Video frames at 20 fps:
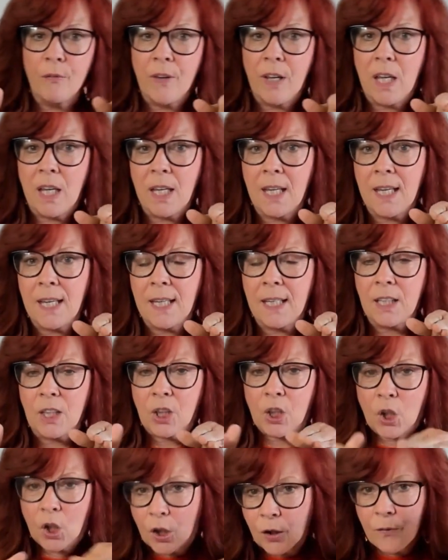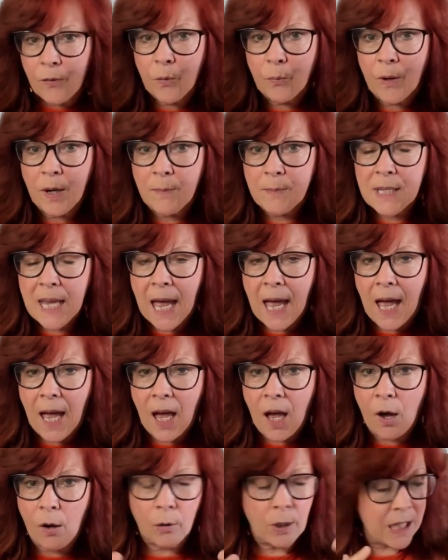it and curve the rims
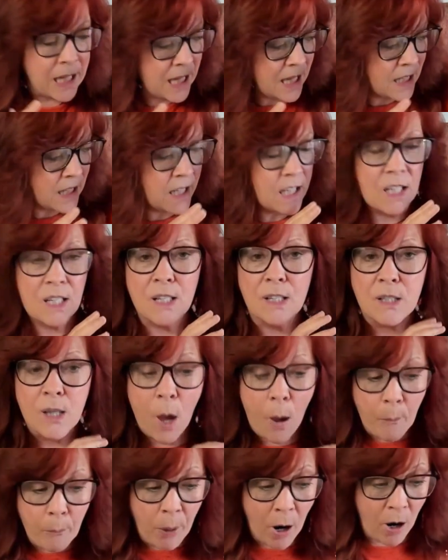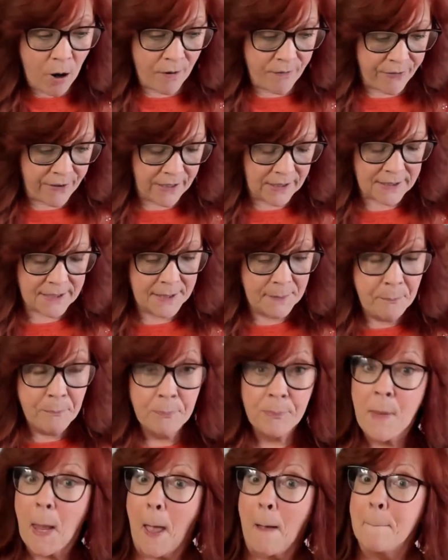out. It is perfect.
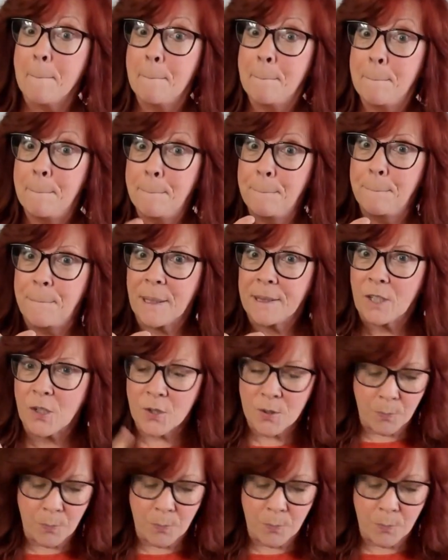But there's